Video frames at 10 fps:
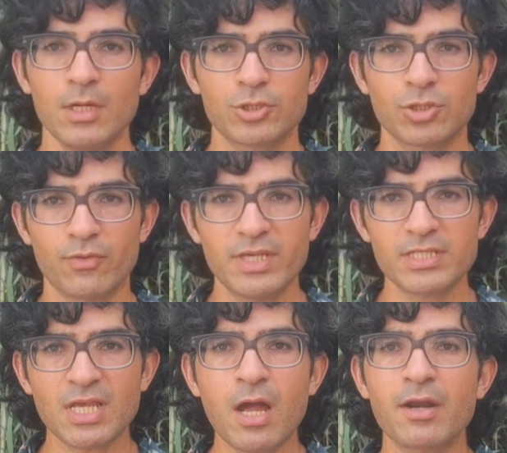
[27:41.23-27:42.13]
So
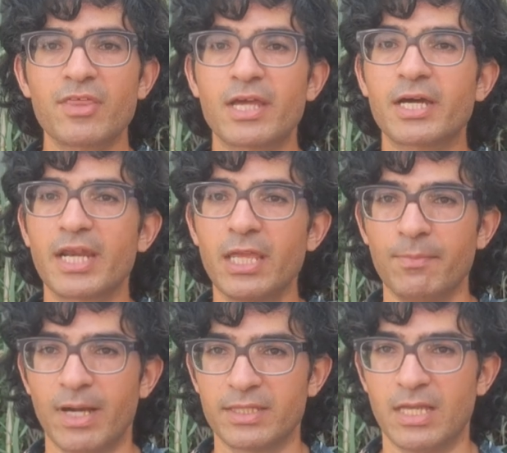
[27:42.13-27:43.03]
these are the
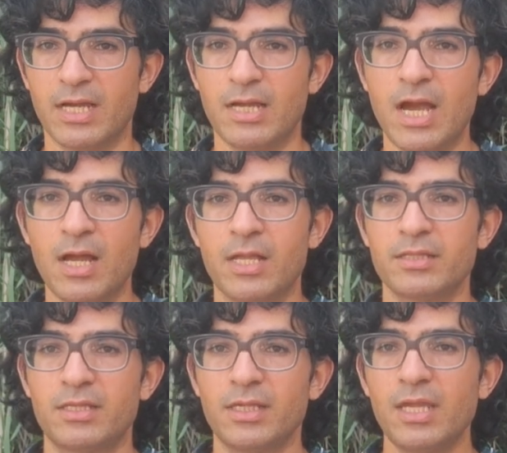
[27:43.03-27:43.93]
chrimata.
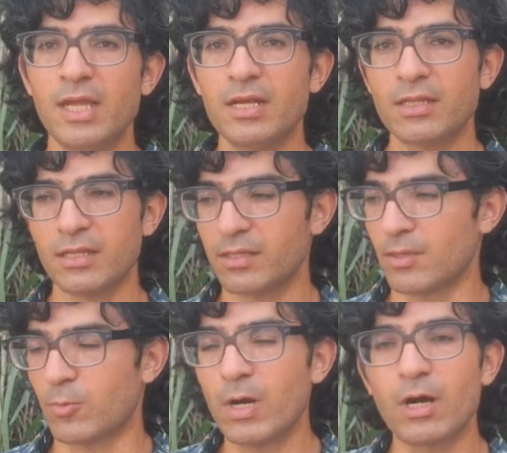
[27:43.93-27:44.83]
And in
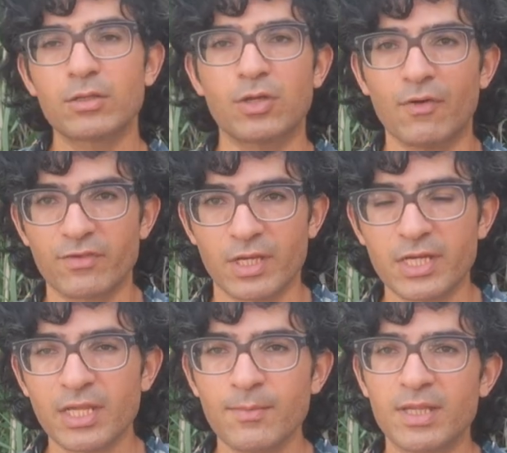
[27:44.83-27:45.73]
the world of the
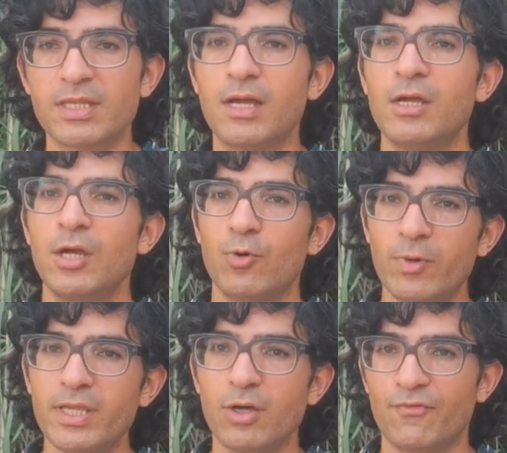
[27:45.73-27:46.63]
chrimata,
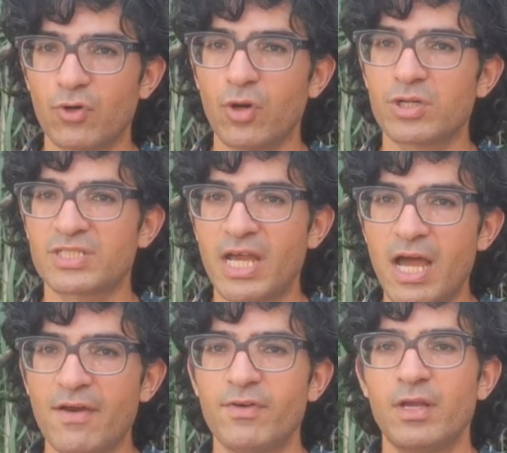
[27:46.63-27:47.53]
we of course
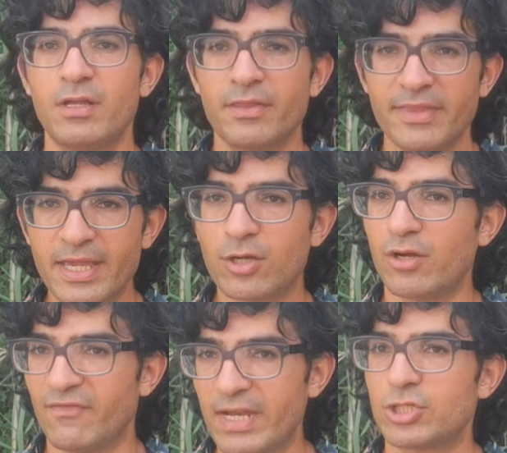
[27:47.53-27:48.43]
have the
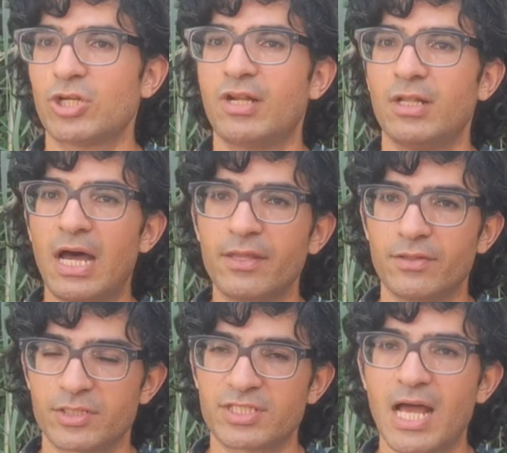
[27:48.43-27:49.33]
conventional
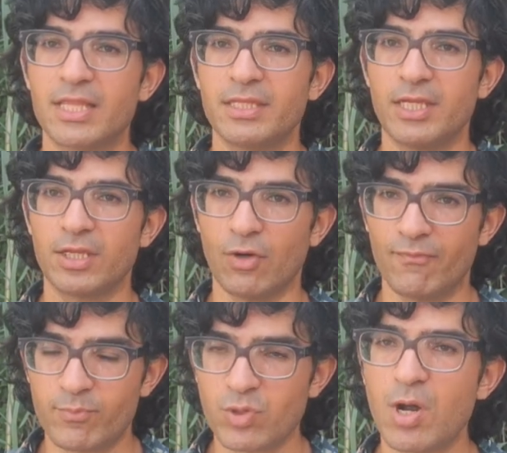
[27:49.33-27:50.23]
understanding
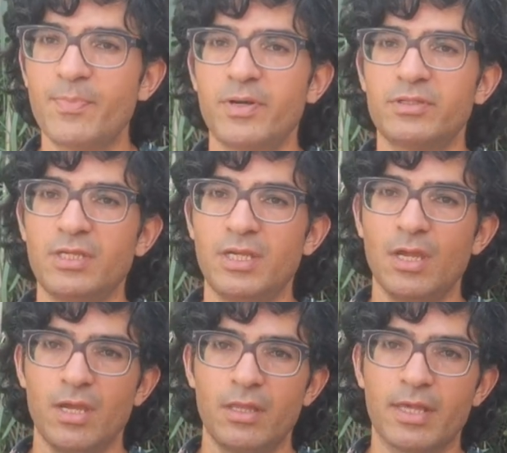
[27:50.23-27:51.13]
of property,
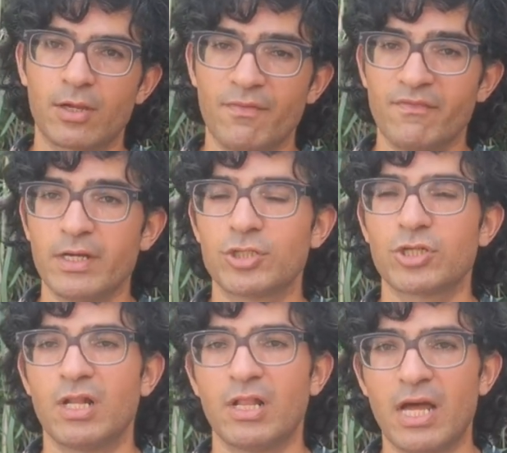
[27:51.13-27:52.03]
the
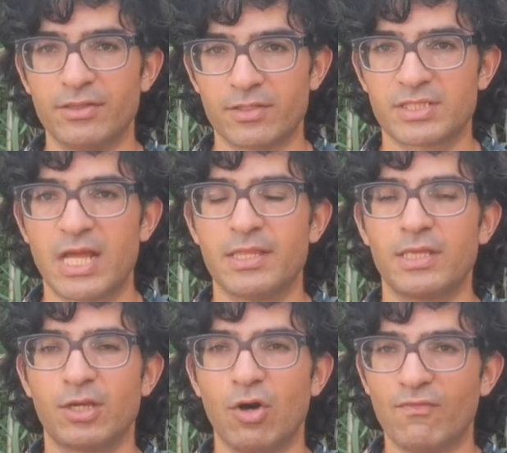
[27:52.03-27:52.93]
conventional
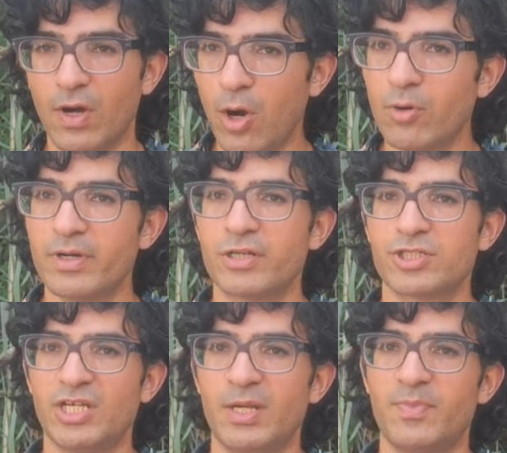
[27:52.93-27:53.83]
understanding of
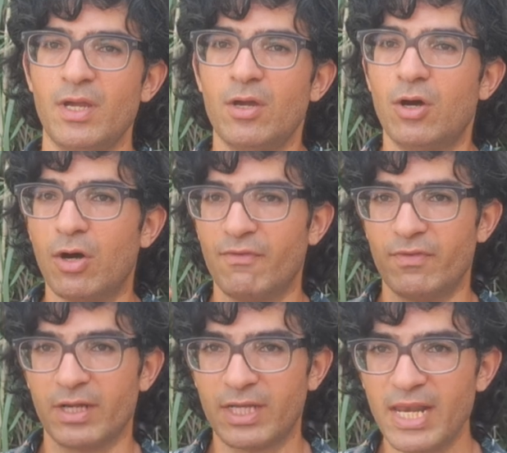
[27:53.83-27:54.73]
ownership, of
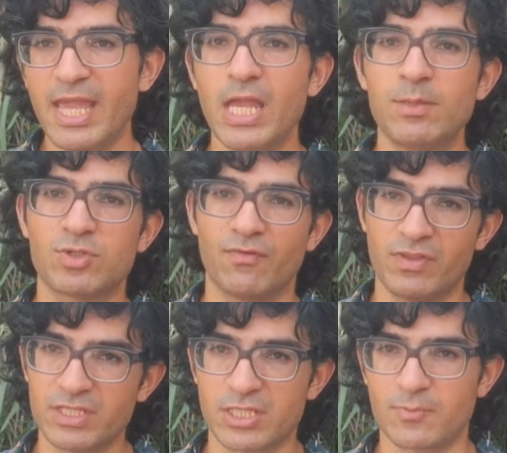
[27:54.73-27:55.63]
claims, of
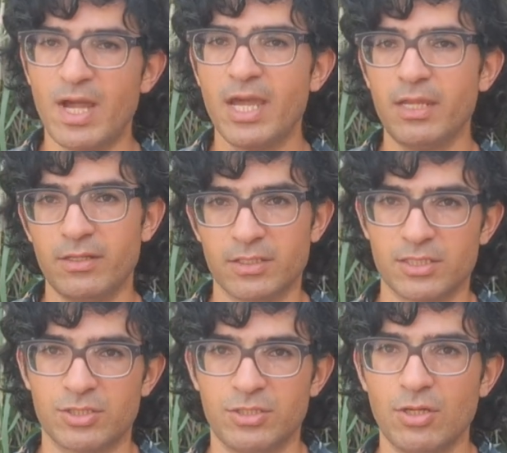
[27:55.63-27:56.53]
this is mine, this
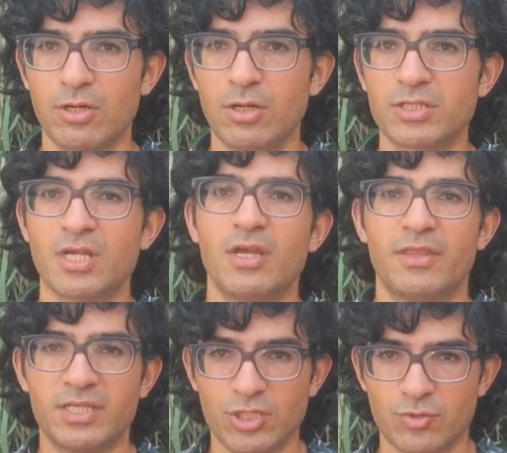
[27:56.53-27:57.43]
is yours,
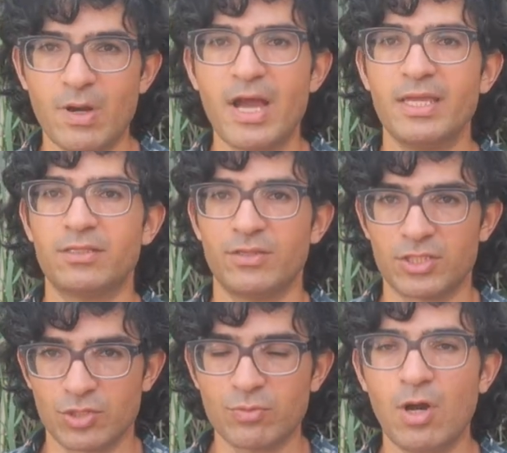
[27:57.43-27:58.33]
this is right,
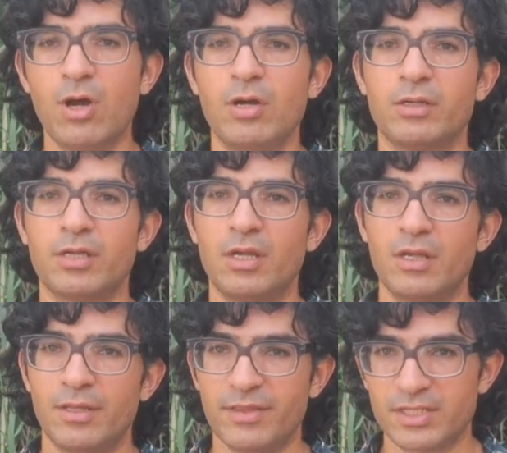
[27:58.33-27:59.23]
this is wrong,
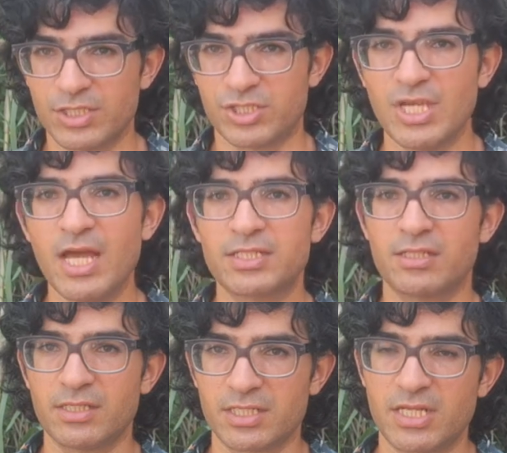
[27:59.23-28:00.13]
this is just,
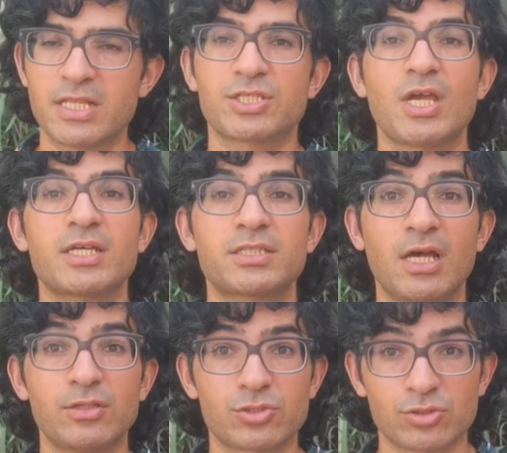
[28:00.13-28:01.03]
this is unjust,
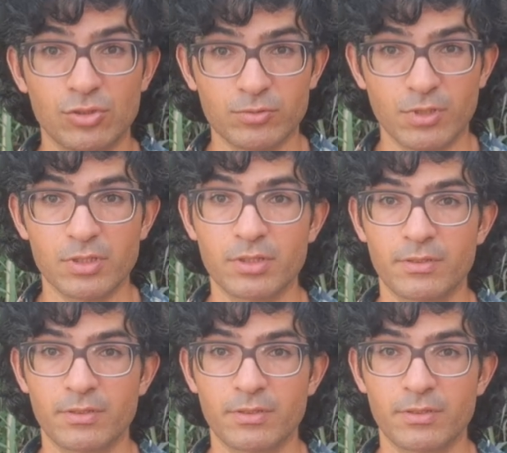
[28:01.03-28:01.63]
and so on.